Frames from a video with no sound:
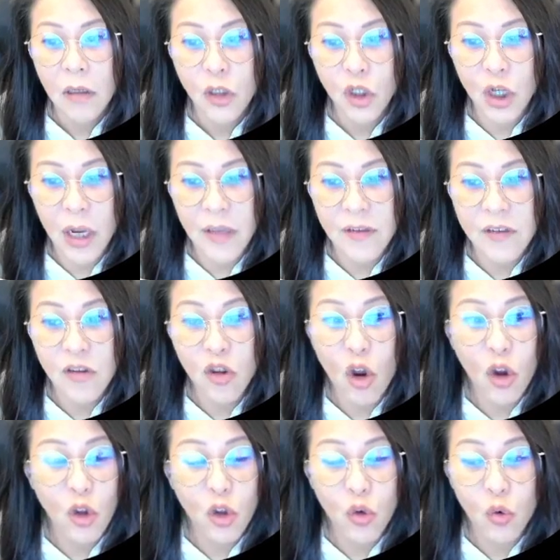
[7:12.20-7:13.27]
charts
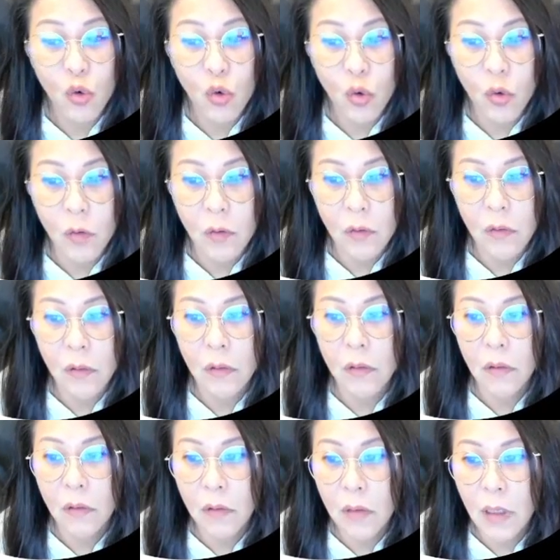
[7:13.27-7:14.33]
not you look
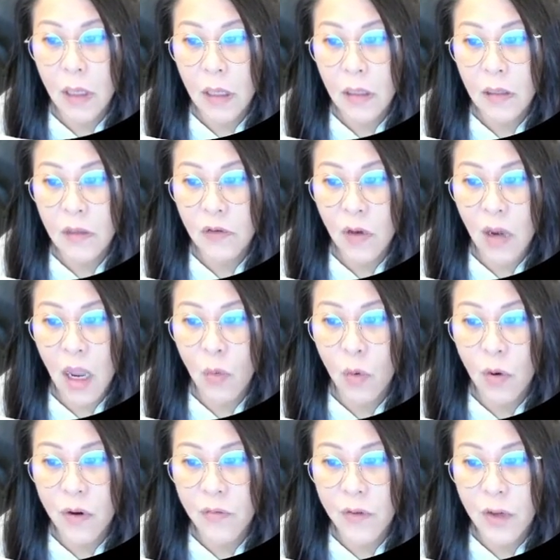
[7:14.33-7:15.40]
okay this one i
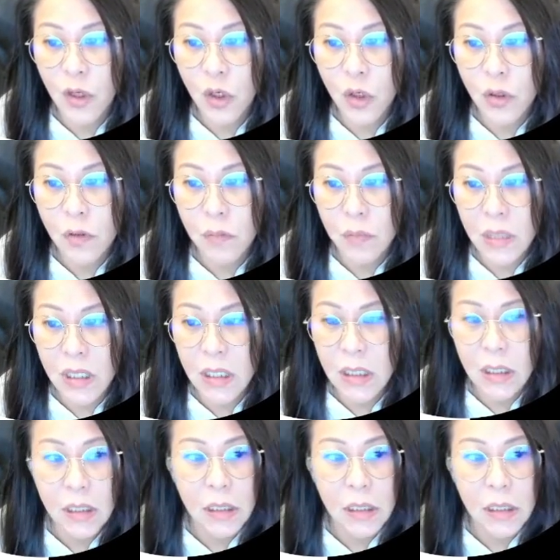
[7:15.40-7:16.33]
will arrange me